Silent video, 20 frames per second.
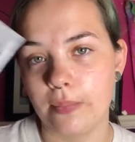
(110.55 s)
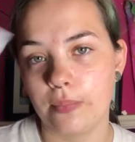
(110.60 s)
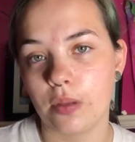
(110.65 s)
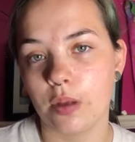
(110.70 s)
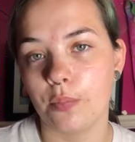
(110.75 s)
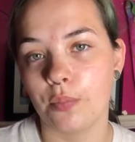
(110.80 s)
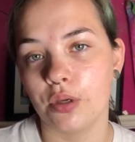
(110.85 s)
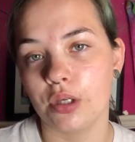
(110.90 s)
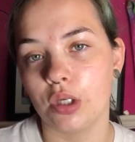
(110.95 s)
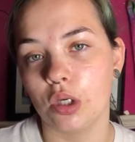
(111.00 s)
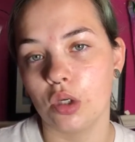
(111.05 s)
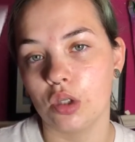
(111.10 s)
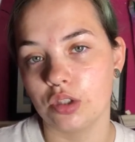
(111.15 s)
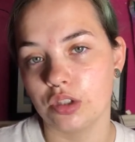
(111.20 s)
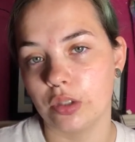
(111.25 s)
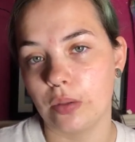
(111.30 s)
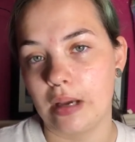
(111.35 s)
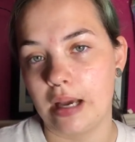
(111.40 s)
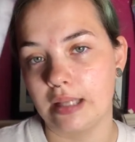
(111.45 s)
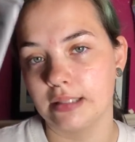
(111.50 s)
but it also
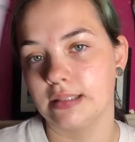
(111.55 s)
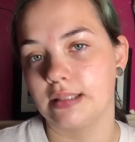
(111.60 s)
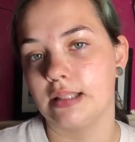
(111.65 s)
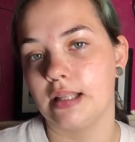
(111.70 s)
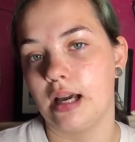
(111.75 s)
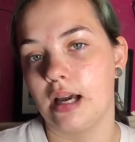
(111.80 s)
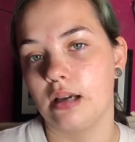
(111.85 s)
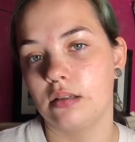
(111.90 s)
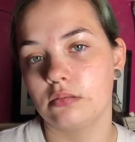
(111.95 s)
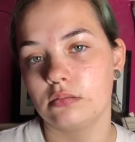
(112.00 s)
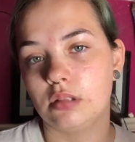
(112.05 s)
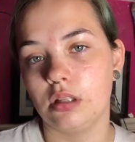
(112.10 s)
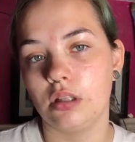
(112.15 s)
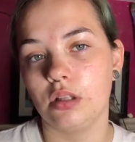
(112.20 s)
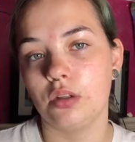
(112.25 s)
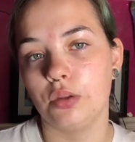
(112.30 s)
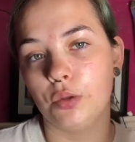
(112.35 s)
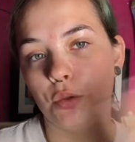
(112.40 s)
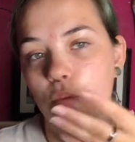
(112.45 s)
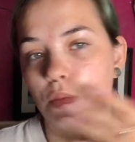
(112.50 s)
adds that
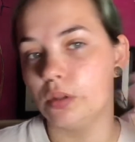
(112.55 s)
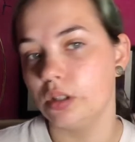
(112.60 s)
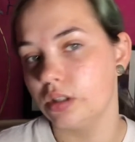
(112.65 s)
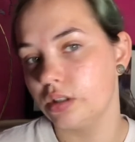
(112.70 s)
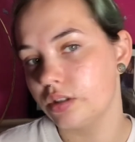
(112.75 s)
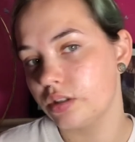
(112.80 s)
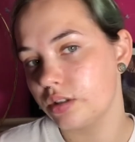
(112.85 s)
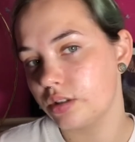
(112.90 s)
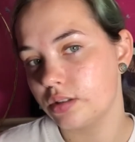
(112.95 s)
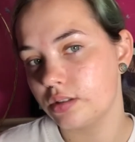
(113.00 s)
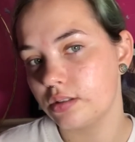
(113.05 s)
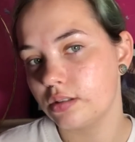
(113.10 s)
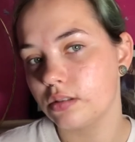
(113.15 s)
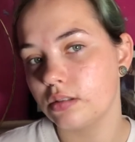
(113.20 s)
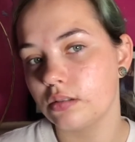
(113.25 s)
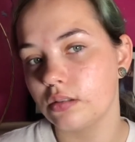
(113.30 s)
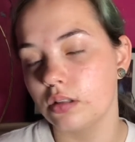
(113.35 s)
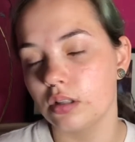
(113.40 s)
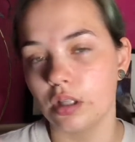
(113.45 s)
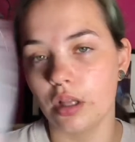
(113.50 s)
luminous
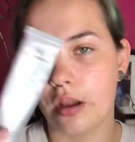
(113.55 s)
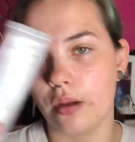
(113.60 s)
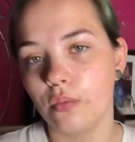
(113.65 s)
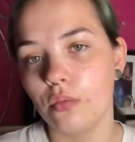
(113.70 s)
glow.